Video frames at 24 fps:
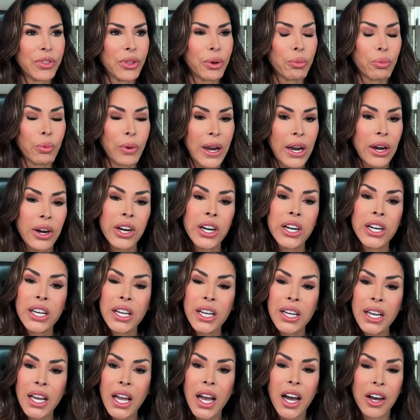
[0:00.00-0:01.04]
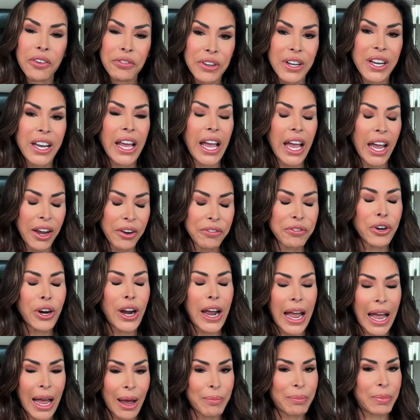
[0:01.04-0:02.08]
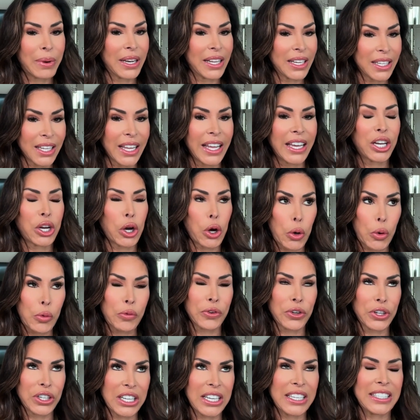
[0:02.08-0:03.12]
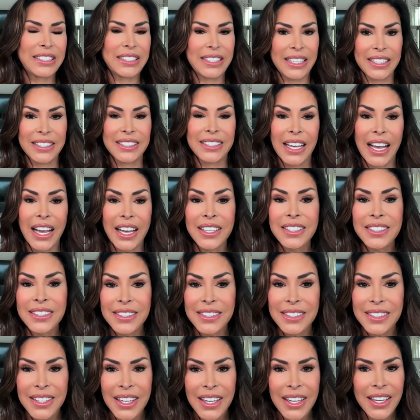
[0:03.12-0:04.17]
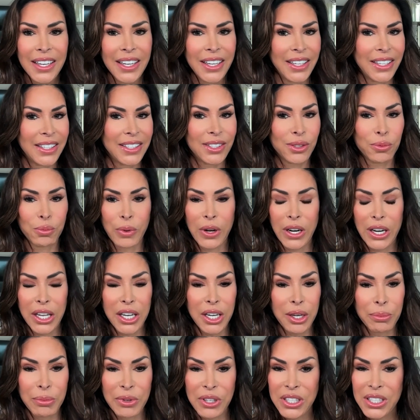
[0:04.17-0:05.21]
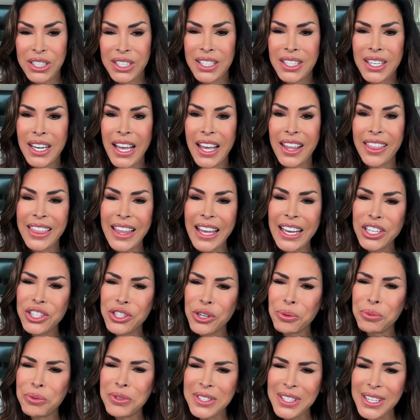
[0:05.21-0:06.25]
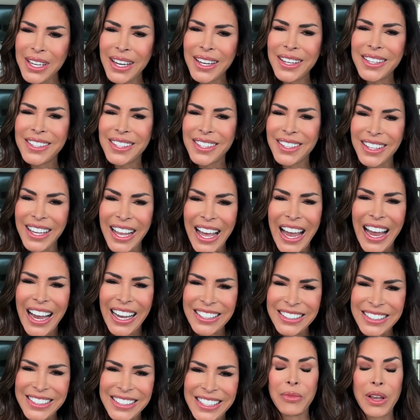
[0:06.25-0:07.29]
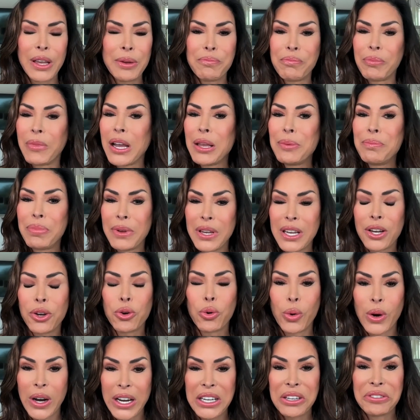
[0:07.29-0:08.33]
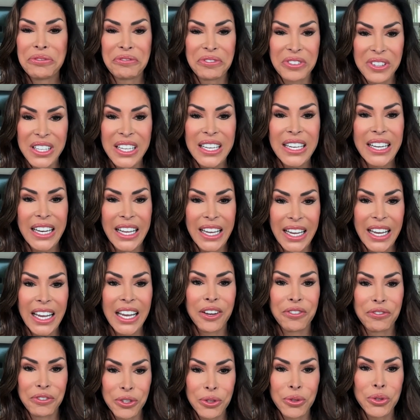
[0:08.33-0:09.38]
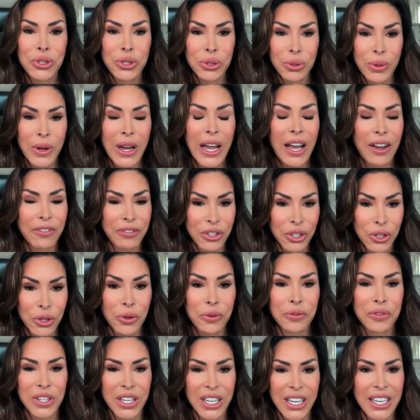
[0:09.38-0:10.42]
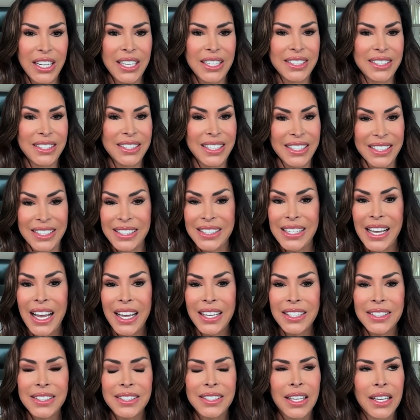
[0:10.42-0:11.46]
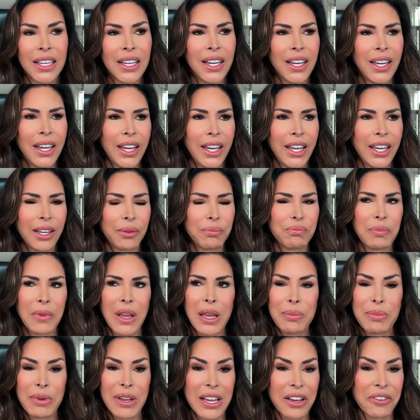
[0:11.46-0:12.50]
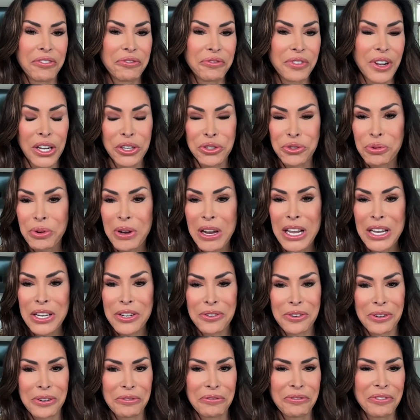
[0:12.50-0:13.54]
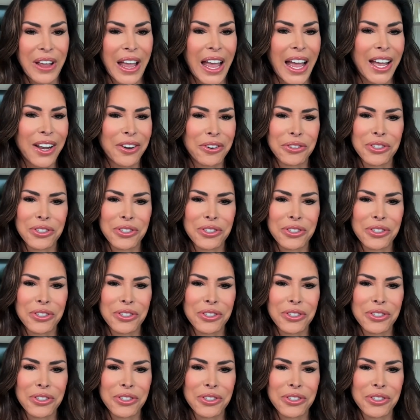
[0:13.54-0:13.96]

rarity of it ever happening like overnight success is one in a million, and they don't tend to last. It might be quite fleeting if you do have an overnight success. It may be a trend or a fad or